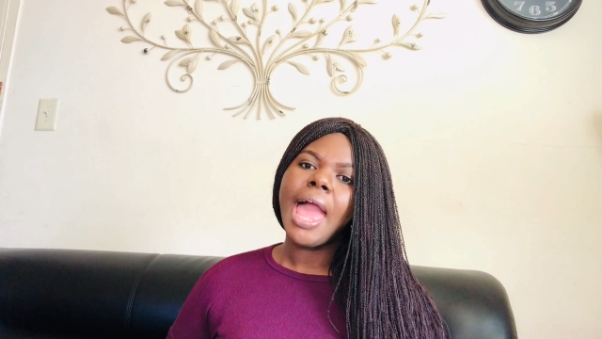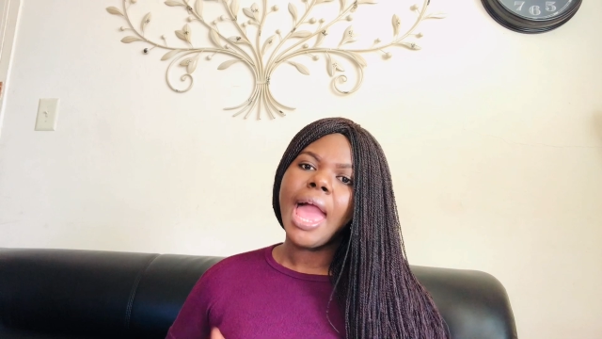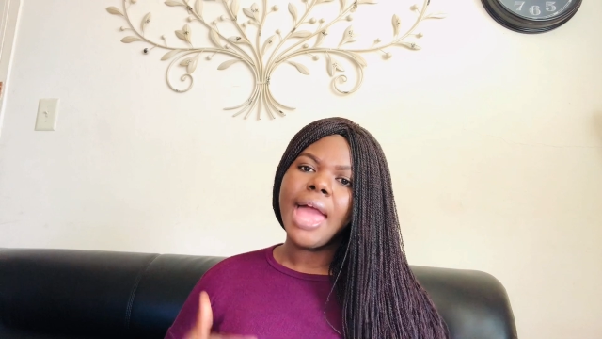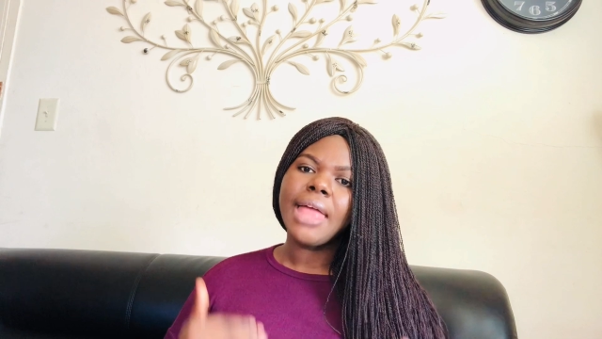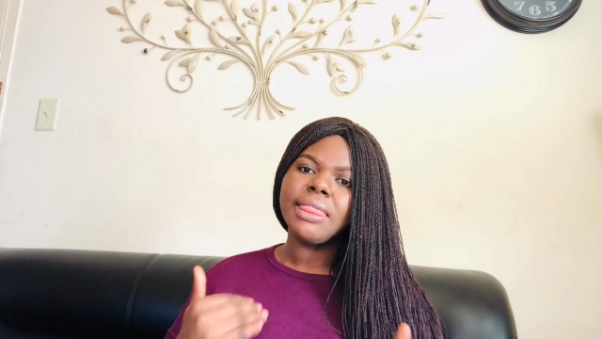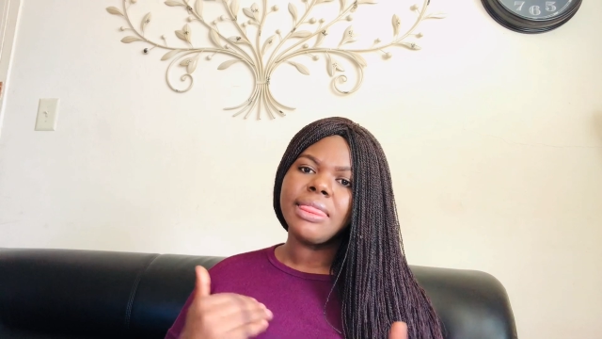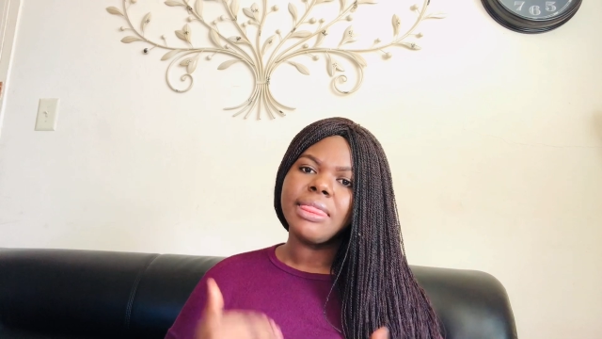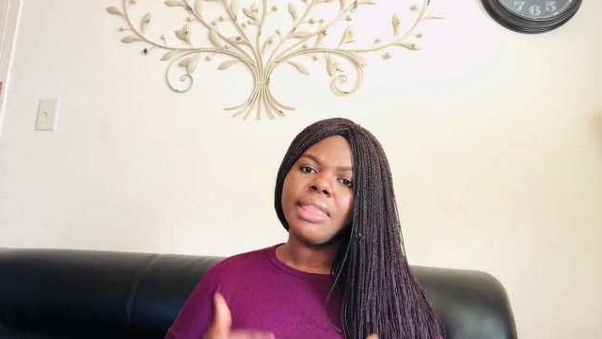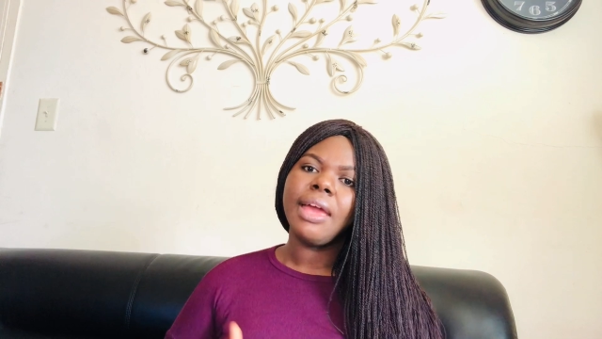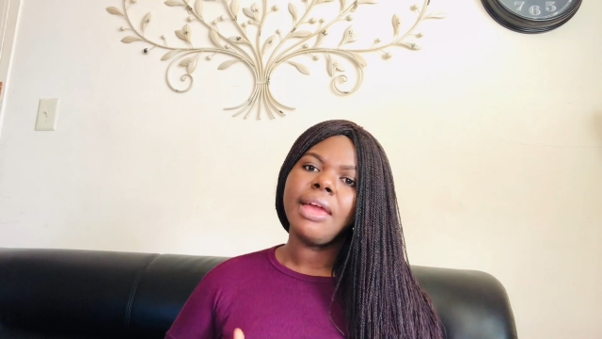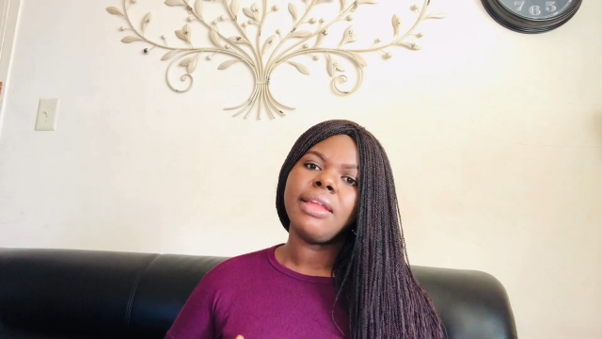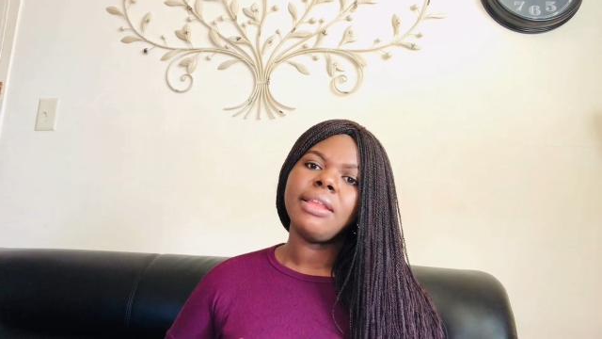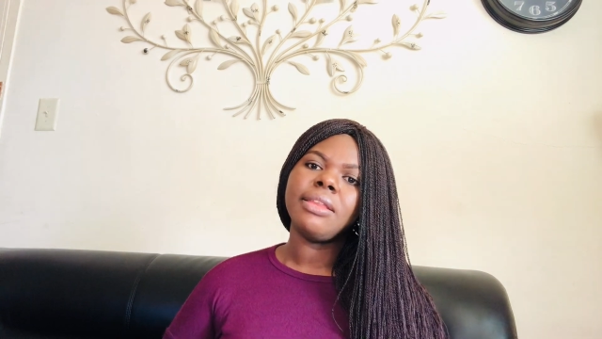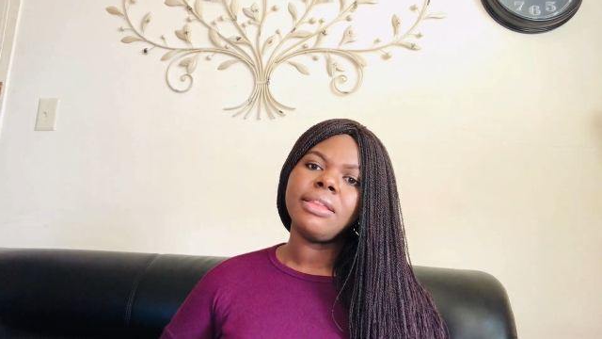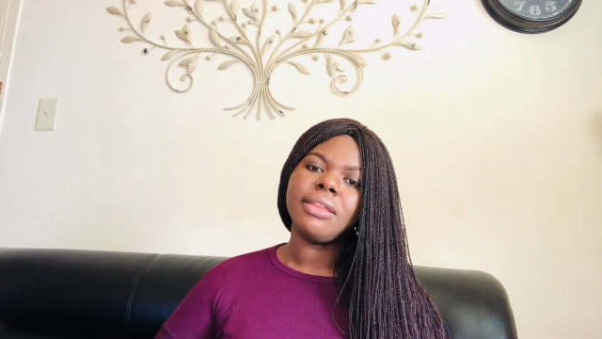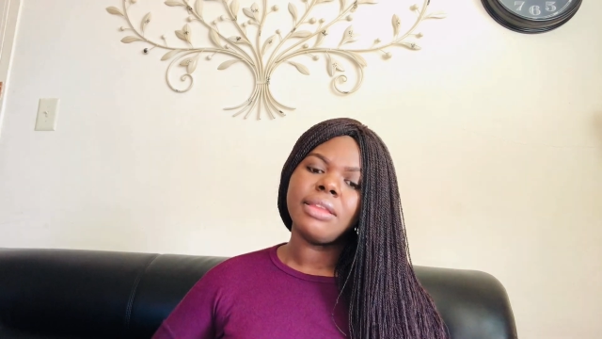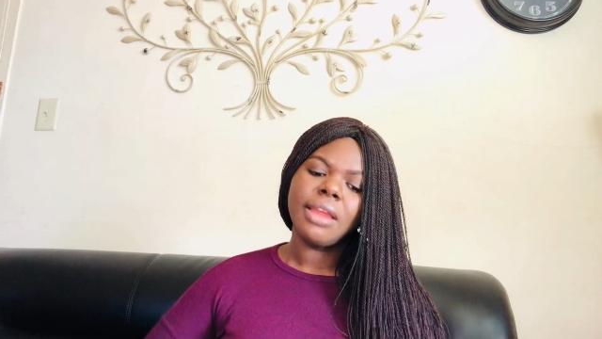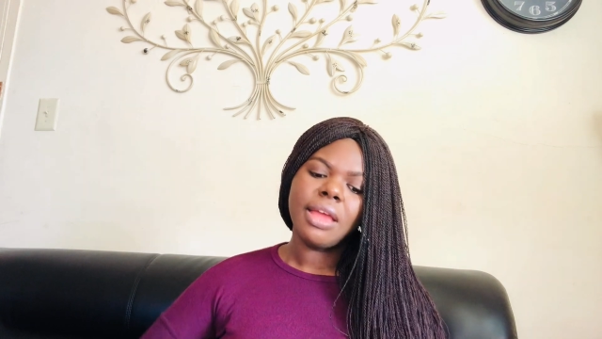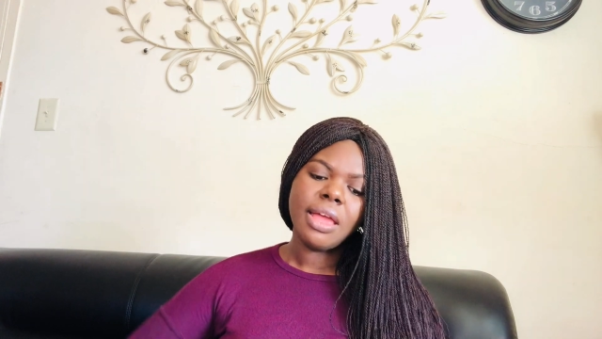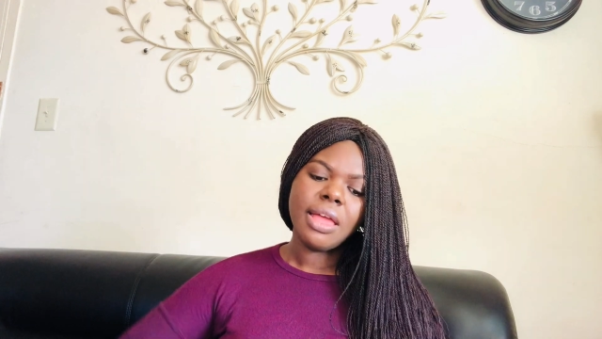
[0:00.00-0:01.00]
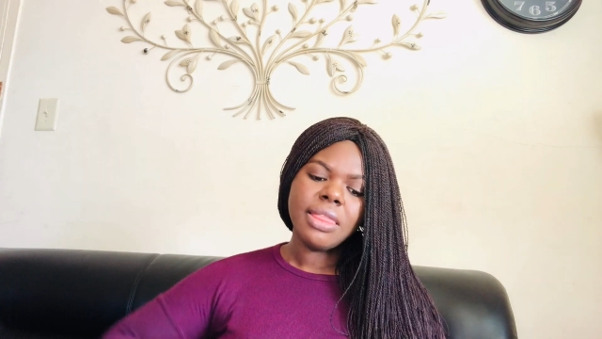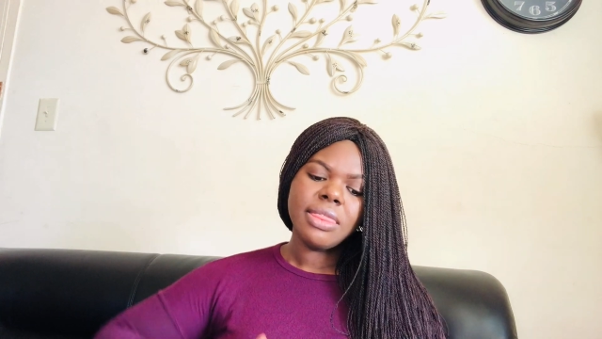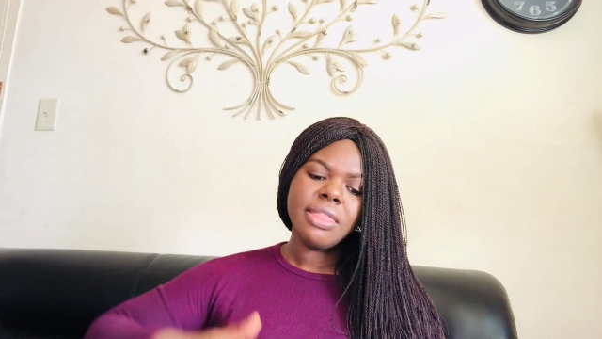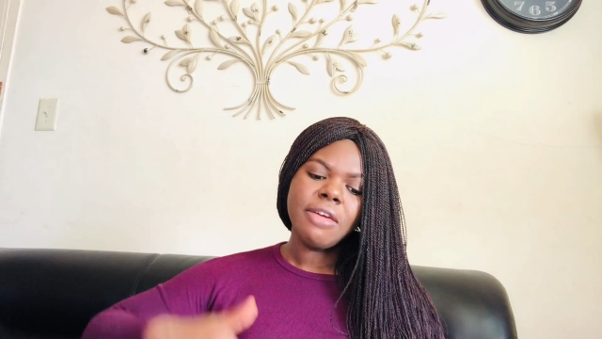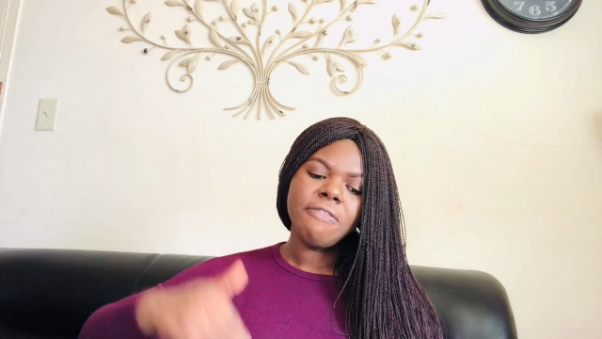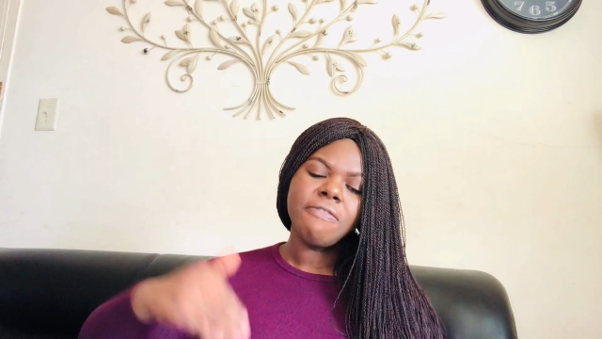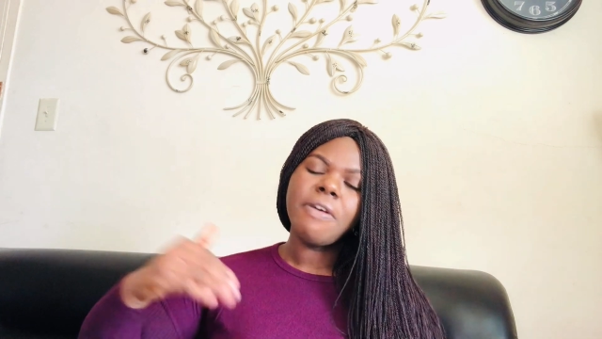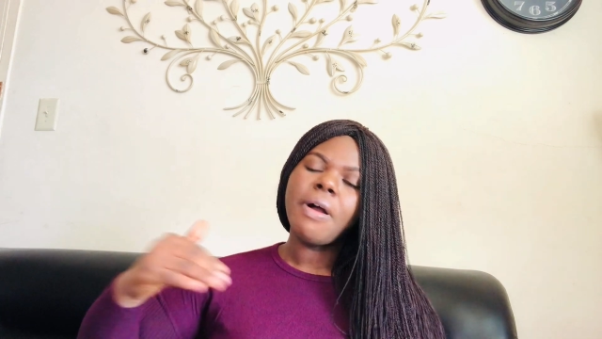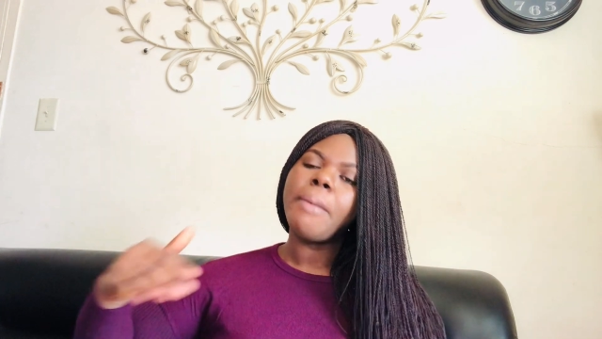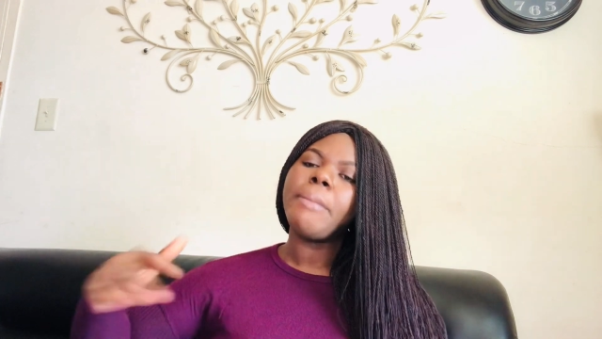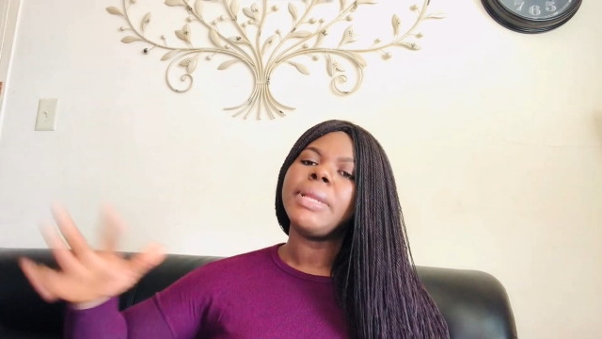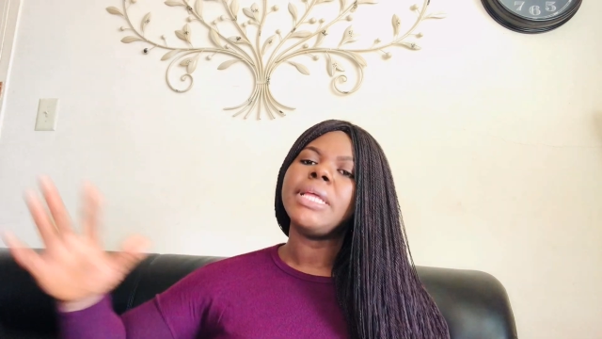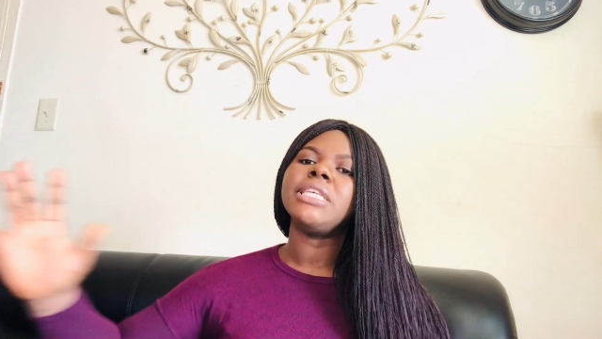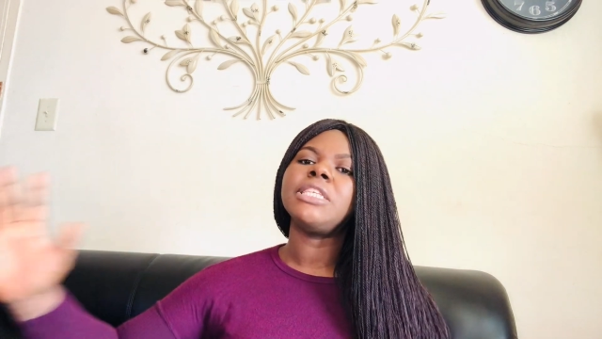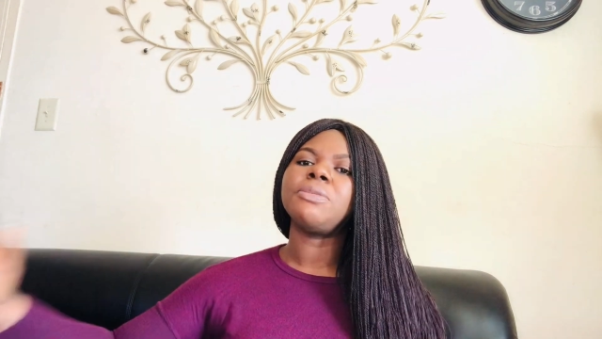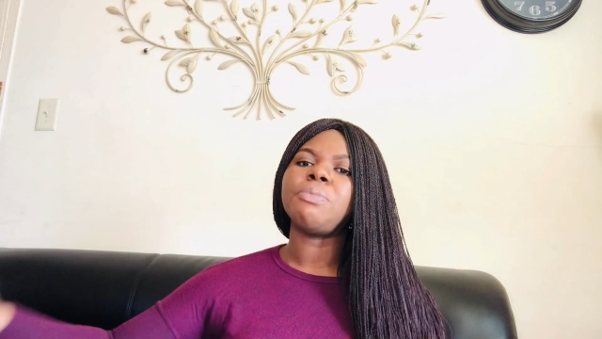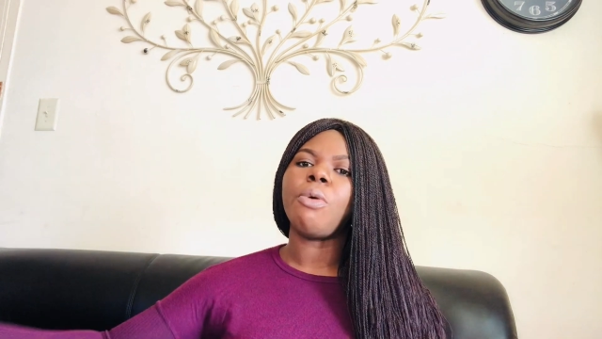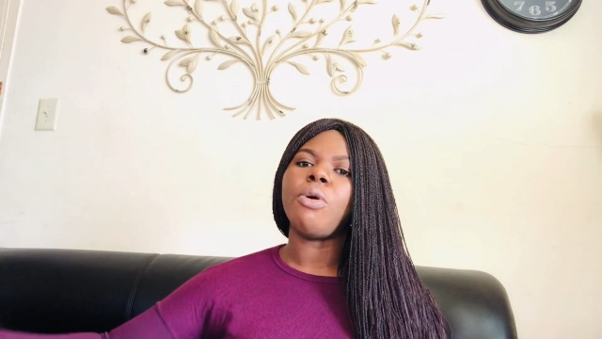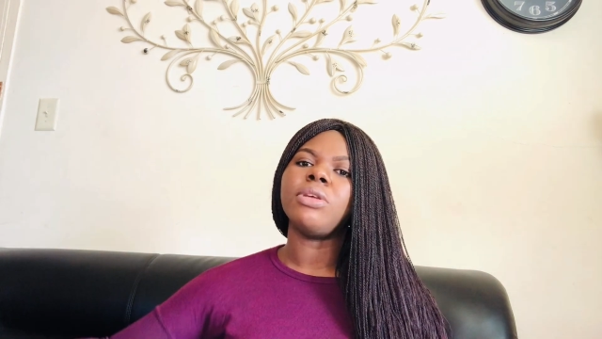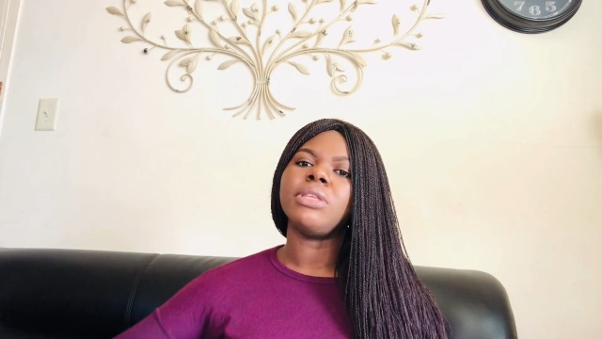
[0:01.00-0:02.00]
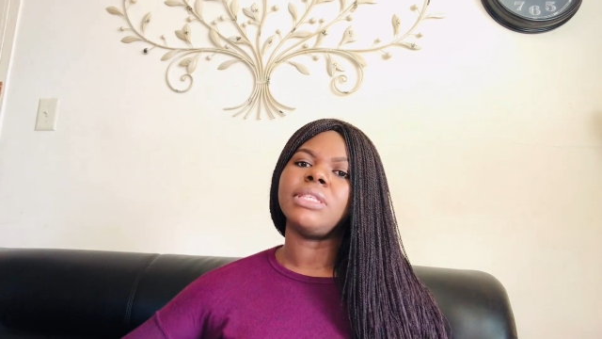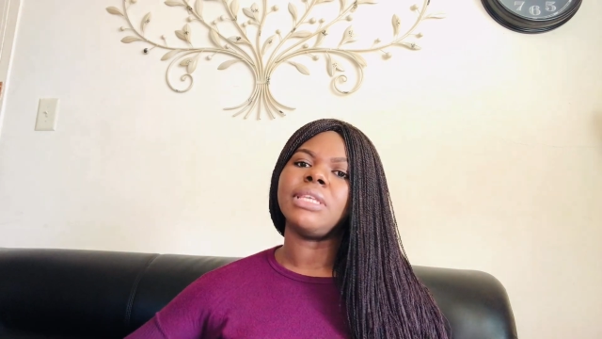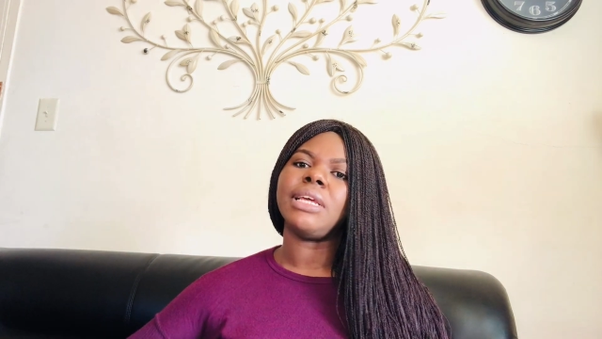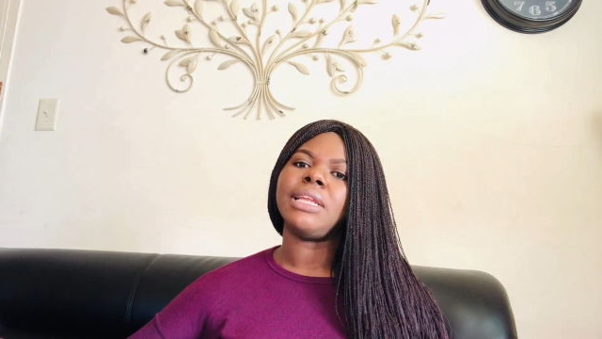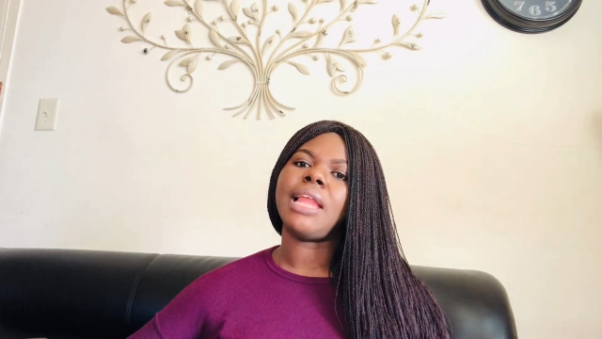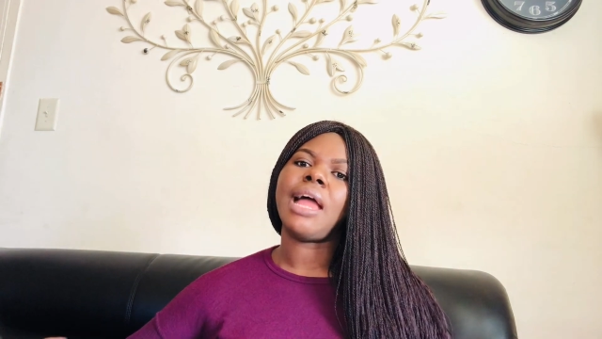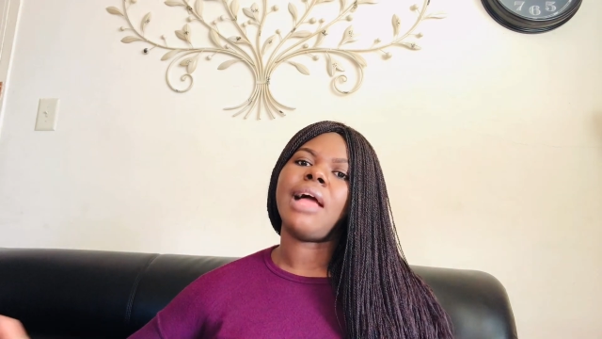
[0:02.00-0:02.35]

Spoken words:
and then the family sponsored